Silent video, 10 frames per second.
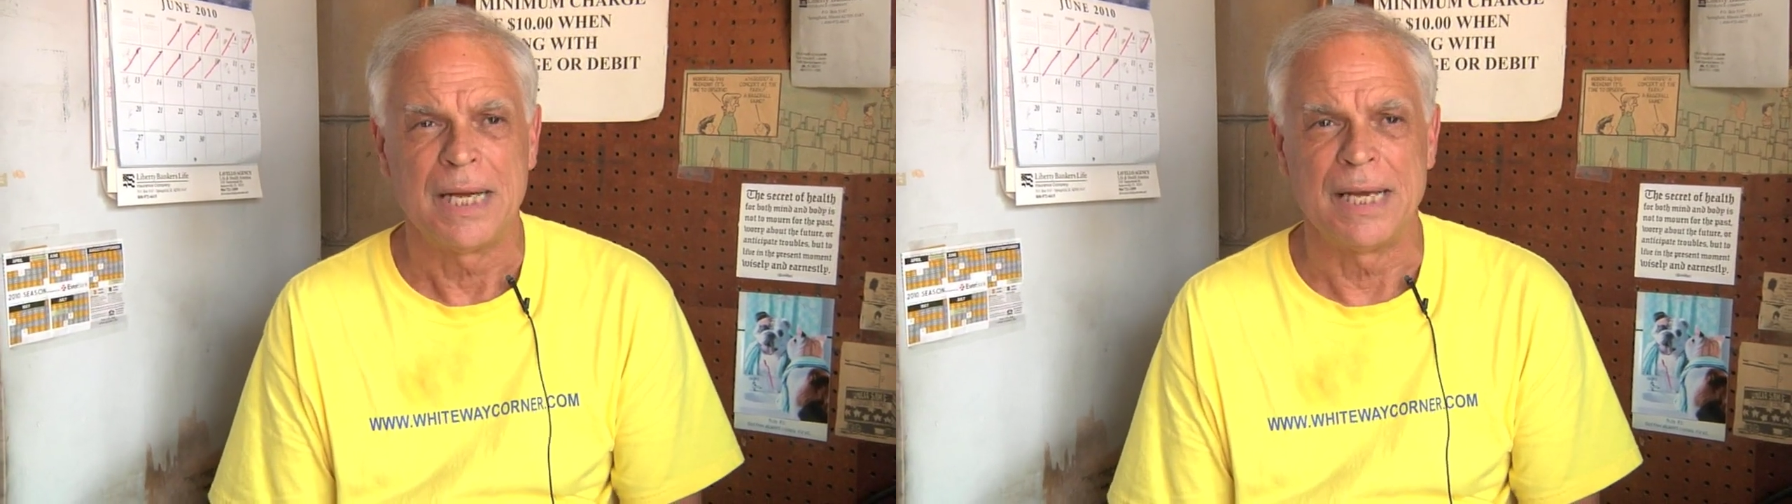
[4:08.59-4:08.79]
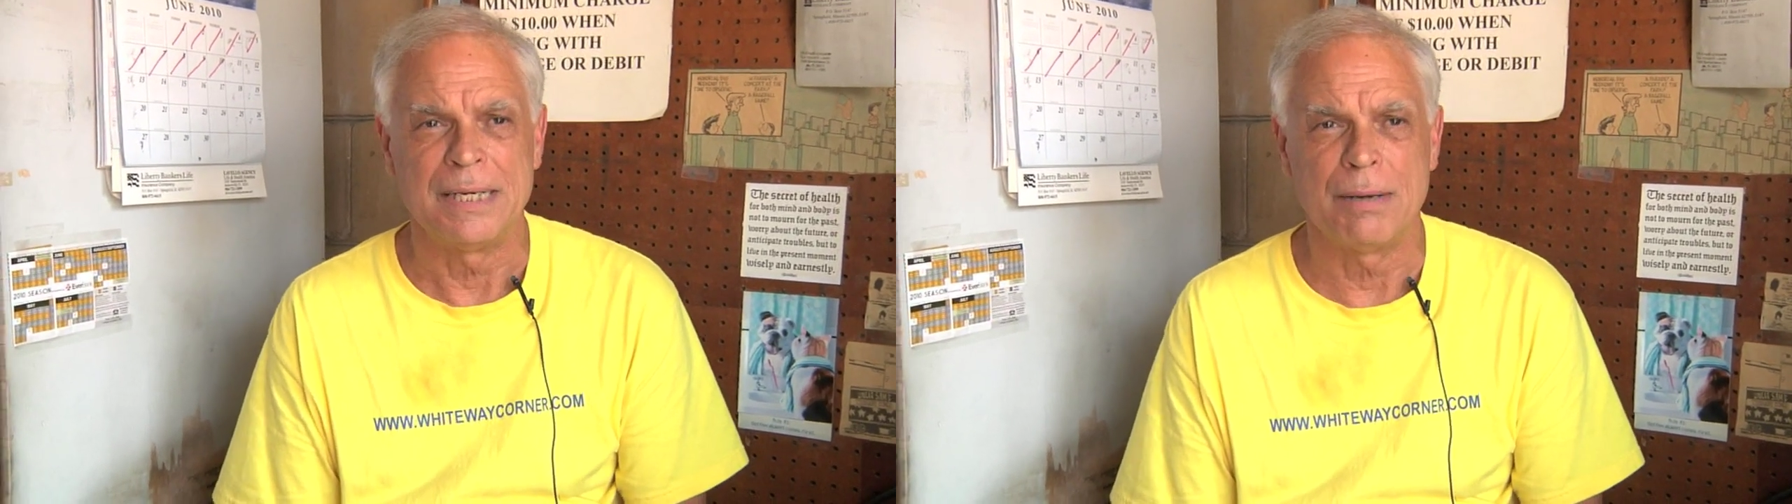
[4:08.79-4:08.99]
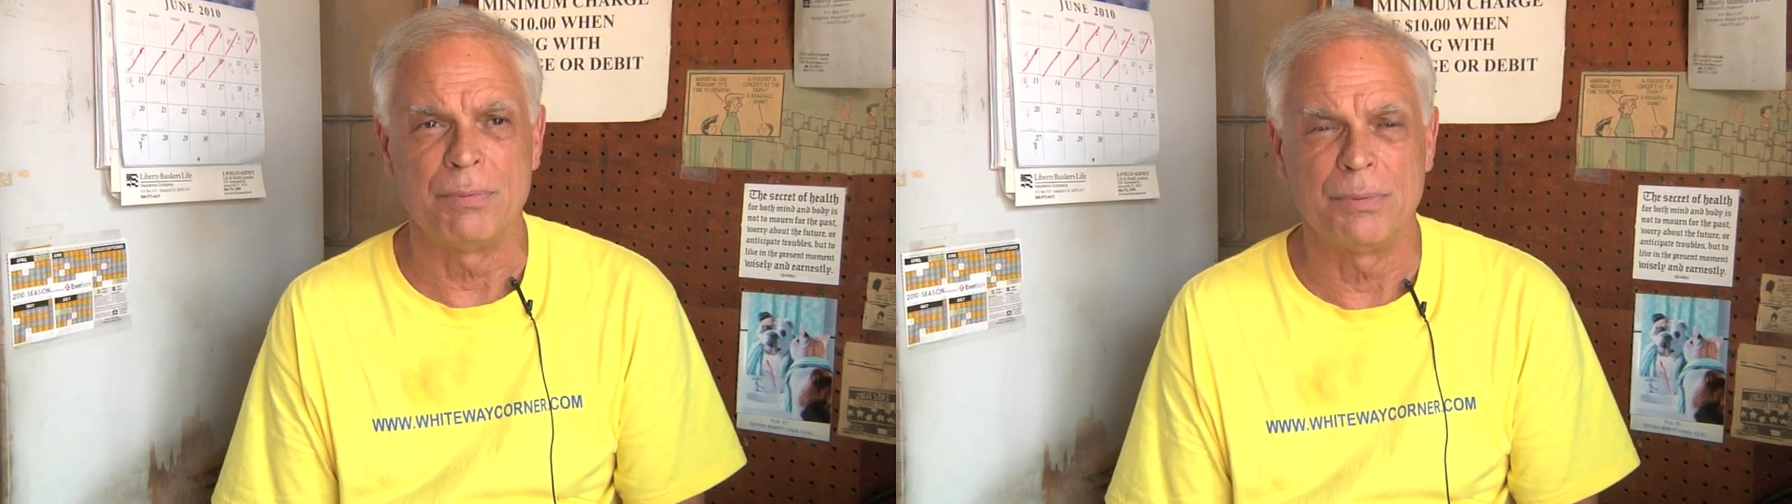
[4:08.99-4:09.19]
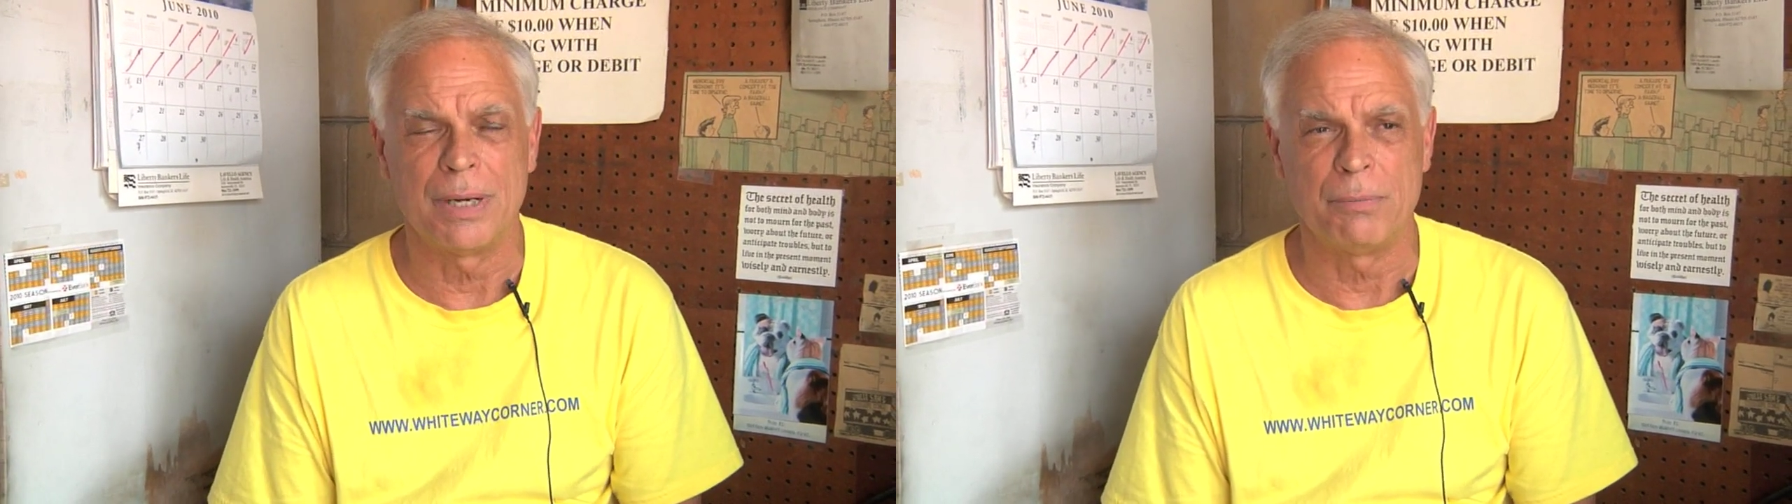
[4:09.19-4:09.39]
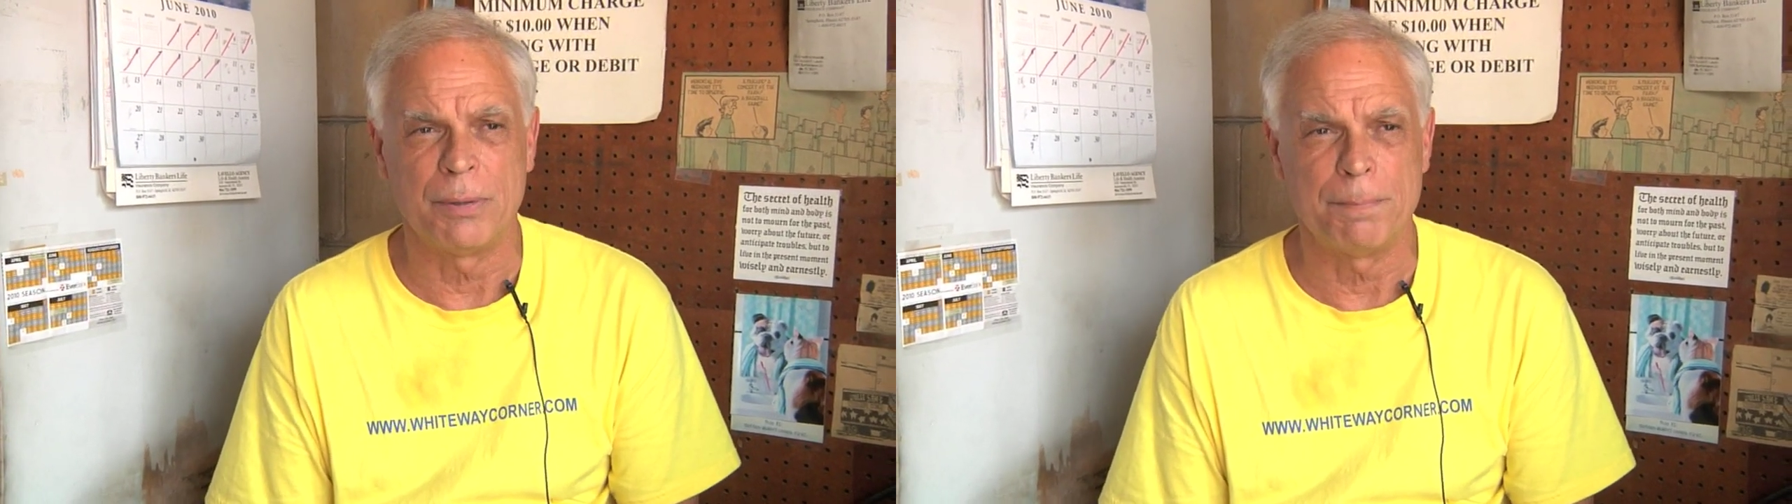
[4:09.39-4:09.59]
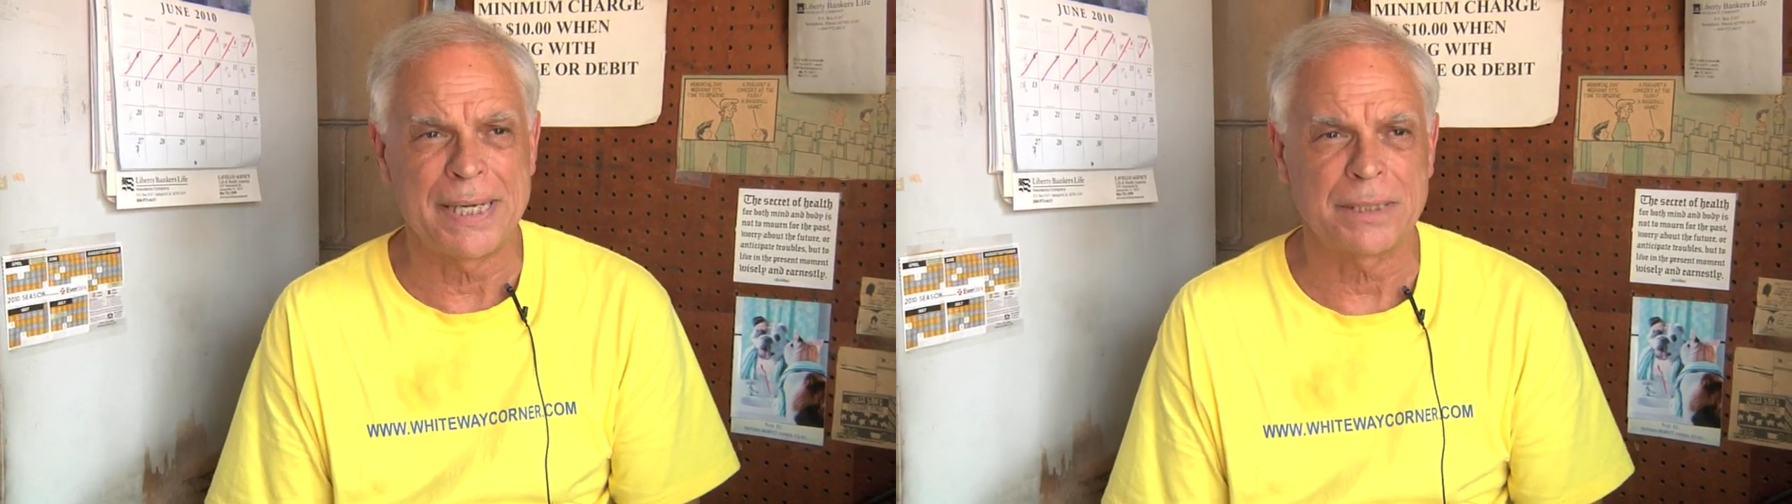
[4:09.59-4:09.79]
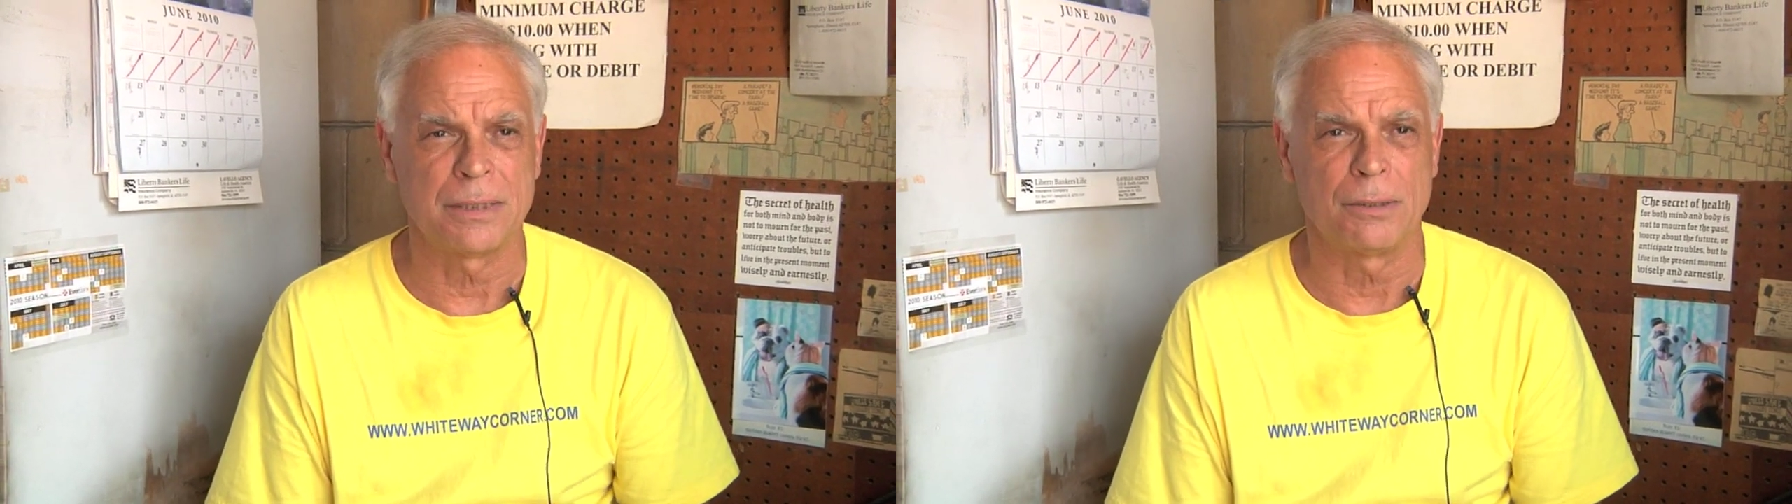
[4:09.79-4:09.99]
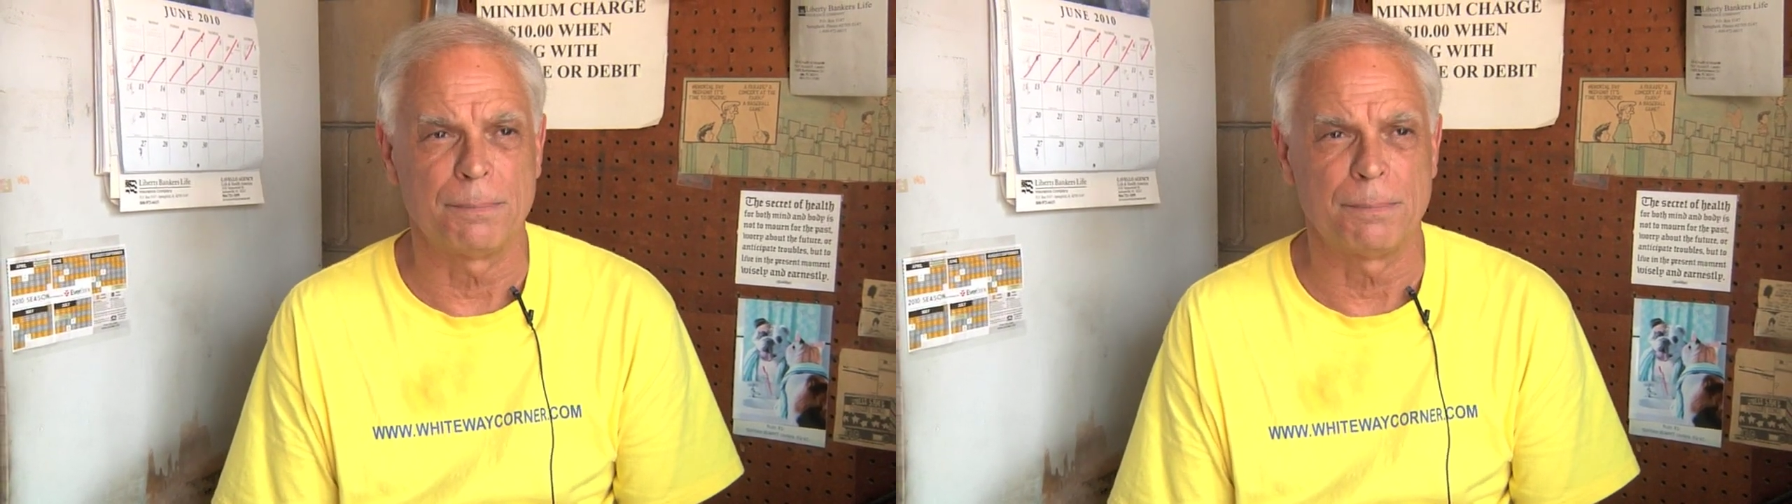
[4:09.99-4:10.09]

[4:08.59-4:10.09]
And they would ride with baskets